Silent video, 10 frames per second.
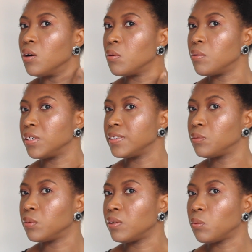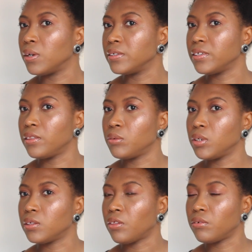whereas once the
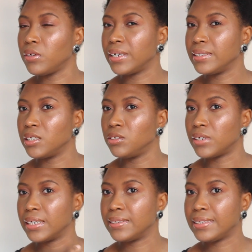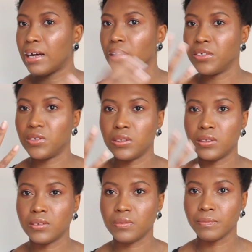$3.90 dries down,
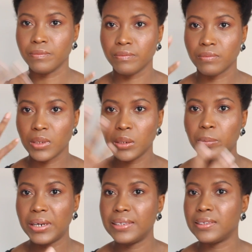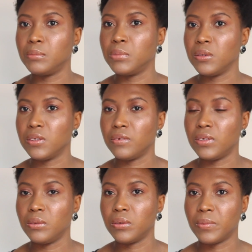it blends in
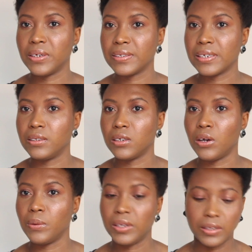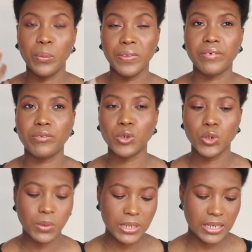beautifully with my skin tone. And with the
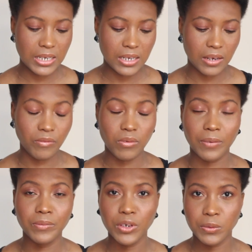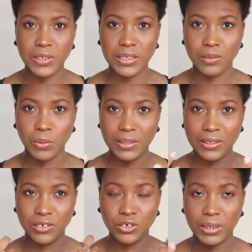$4.20, I've noticed
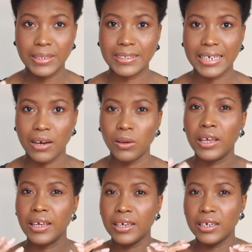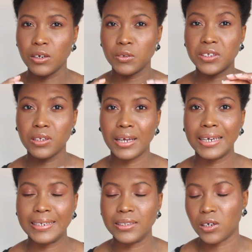once it dries down, it goes
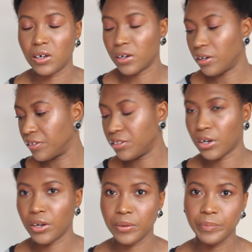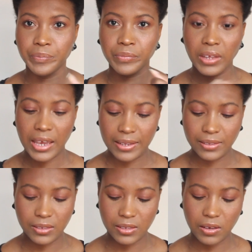slightly darker, so
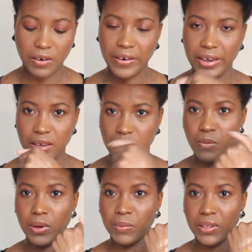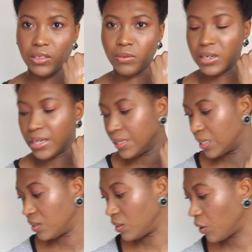hence I went with the
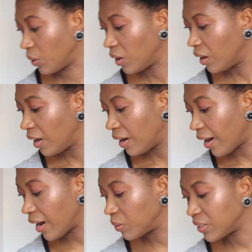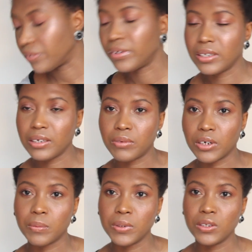$3.90. So I would definitely
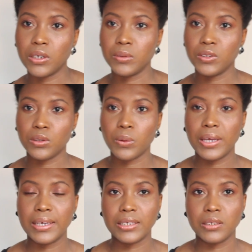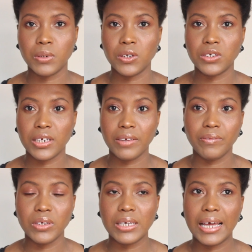recommend you go in store and get swatched
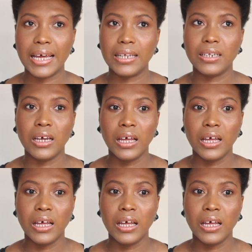if you can.